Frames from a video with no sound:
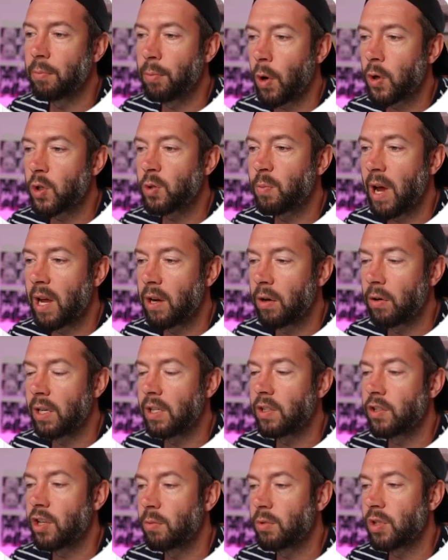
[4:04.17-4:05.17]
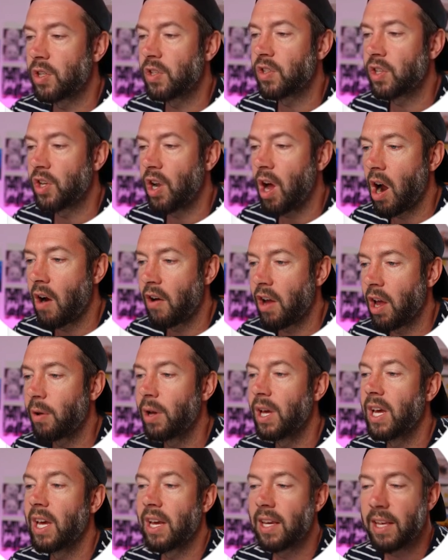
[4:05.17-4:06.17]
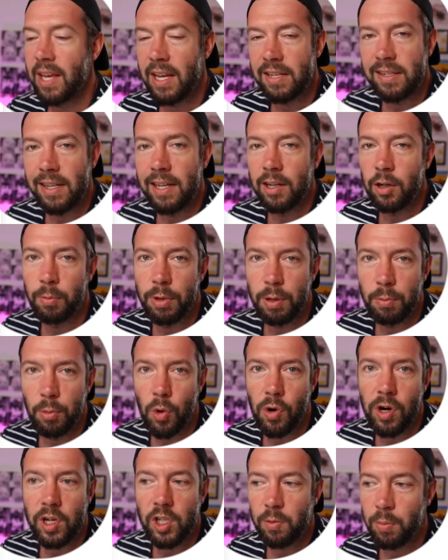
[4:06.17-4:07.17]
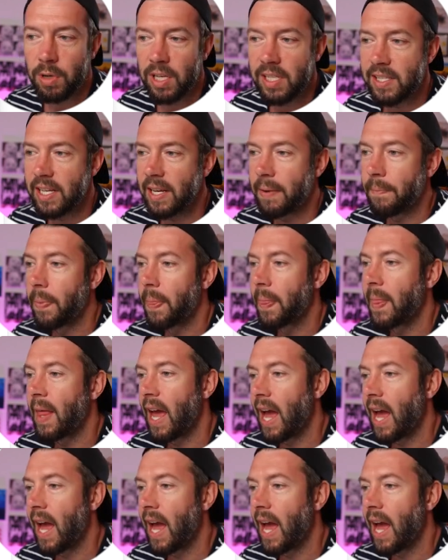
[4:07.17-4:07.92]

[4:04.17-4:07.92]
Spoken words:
The boss battle in terms of the scenario gets a little bit more explicit,